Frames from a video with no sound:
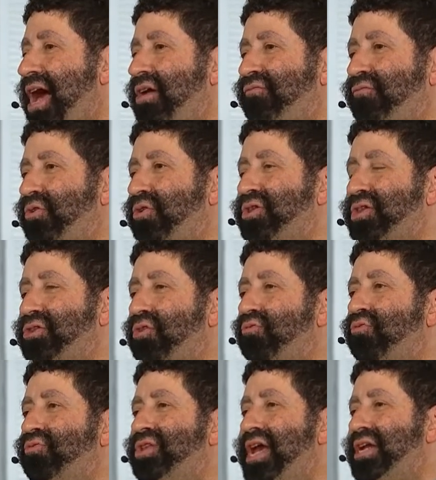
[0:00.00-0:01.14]
doubtful that
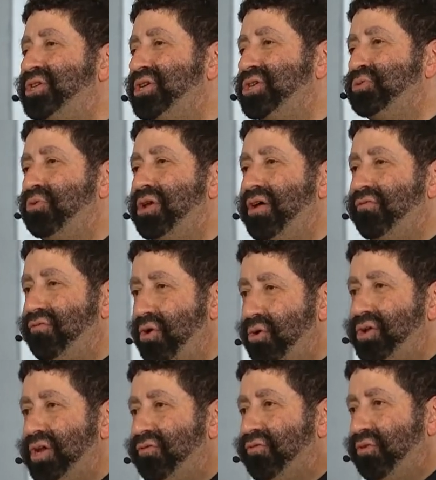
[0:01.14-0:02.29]
the nations would have
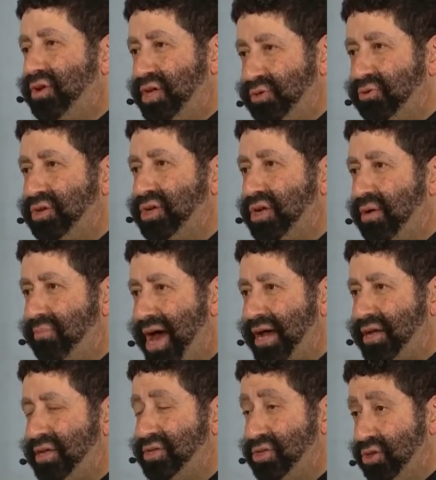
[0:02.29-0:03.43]
voted for Israel to come
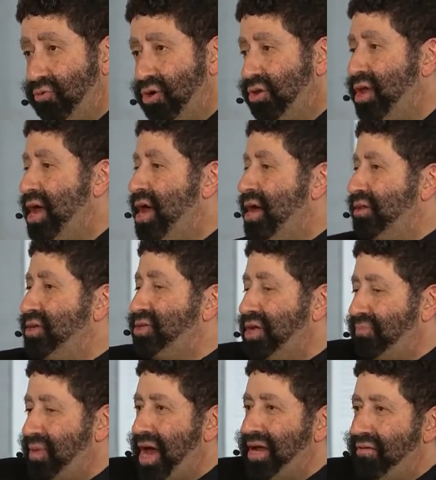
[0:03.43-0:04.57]
back into the world.
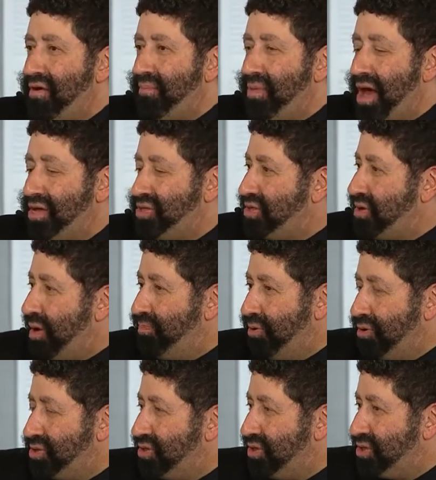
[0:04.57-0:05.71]
Listen, I have a
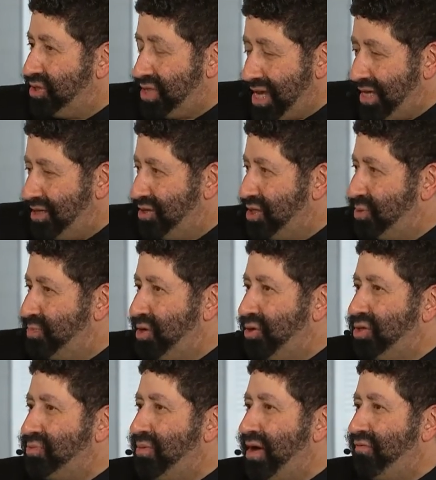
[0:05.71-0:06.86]
personal stake in this
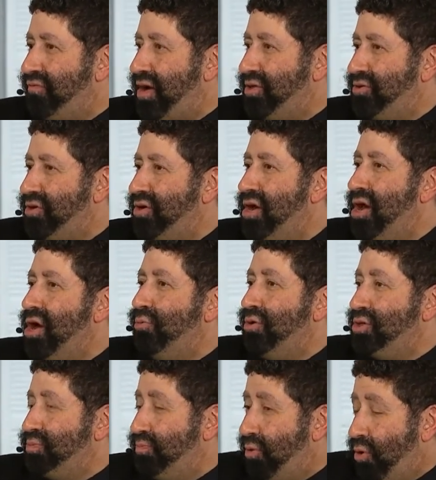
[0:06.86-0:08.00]
because my father
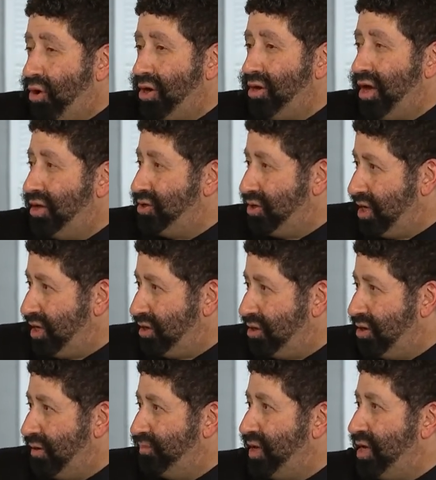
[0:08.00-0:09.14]
was born under
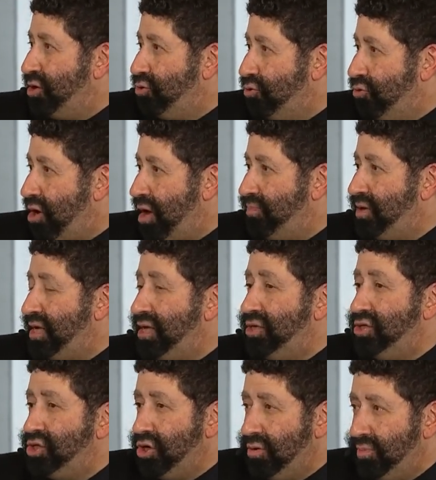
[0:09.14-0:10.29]
Hitler. He grew up
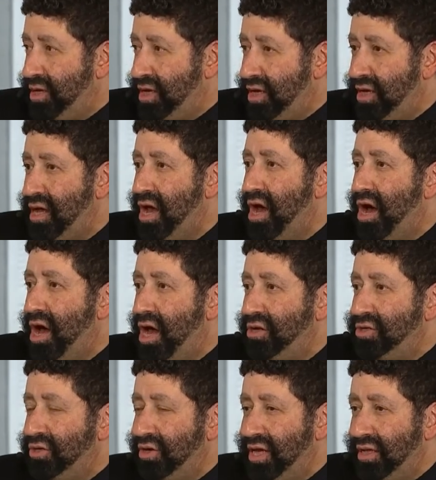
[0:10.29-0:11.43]
in Germany
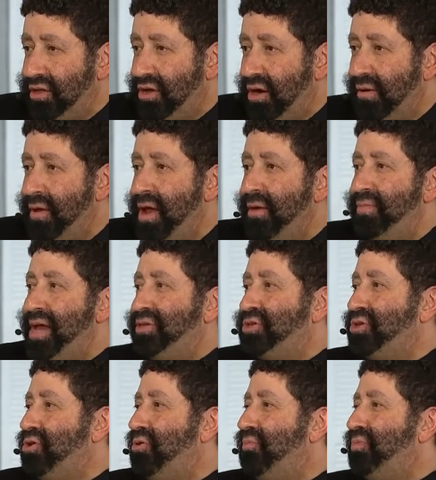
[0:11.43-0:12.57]
under Hitler. And
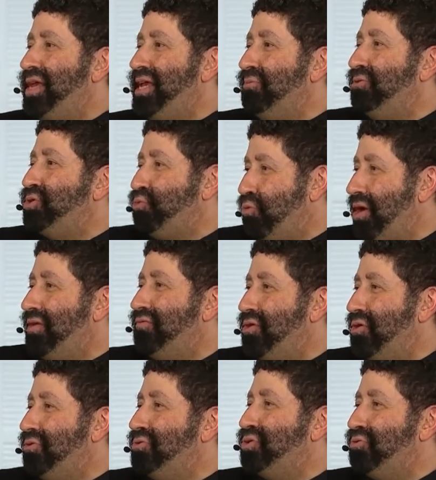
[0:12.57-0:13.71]
so he was one of
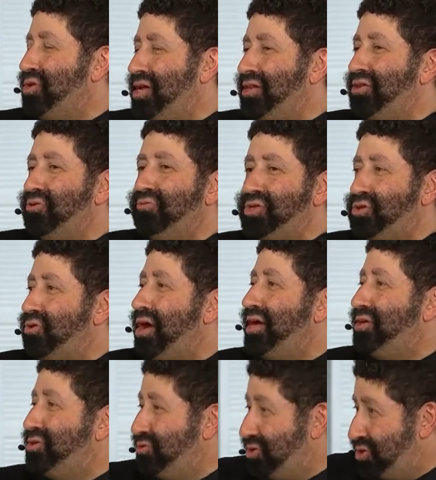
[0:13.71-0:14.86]
those who Hitler was
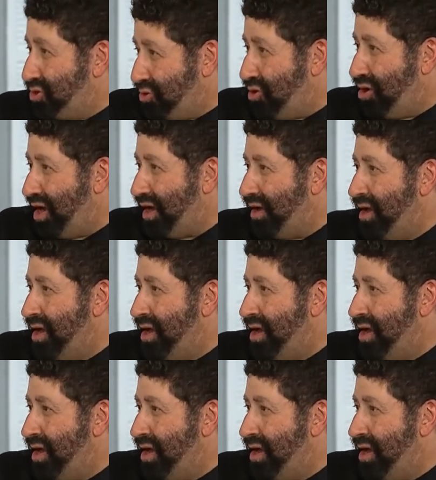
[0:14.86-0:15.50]
trying to destroy.